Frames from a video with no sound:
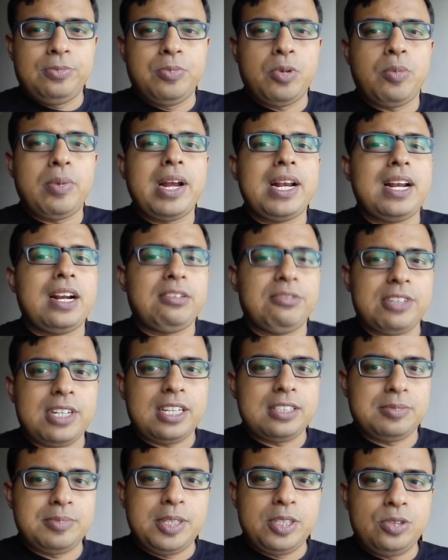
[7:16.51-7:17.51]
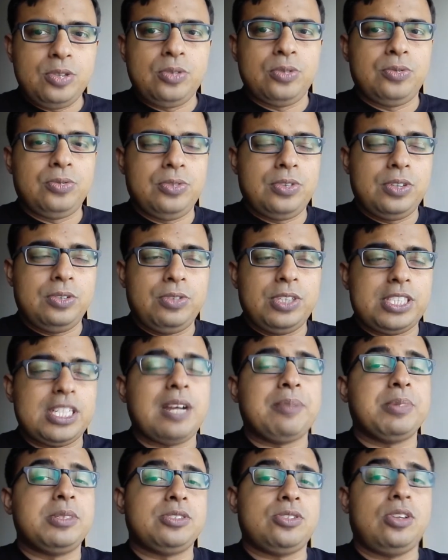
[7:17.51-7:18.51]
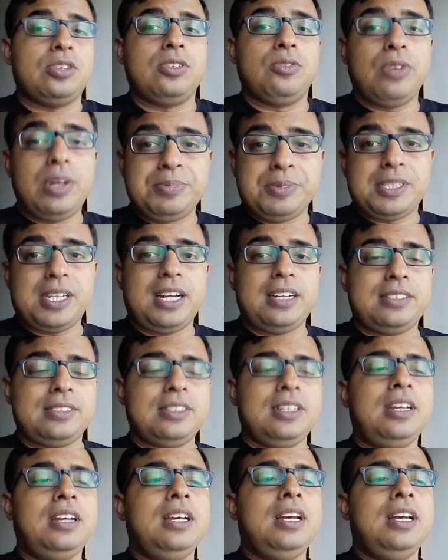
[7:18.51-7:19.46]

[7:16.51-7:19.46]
mobile advertisement too, which happens on the websites.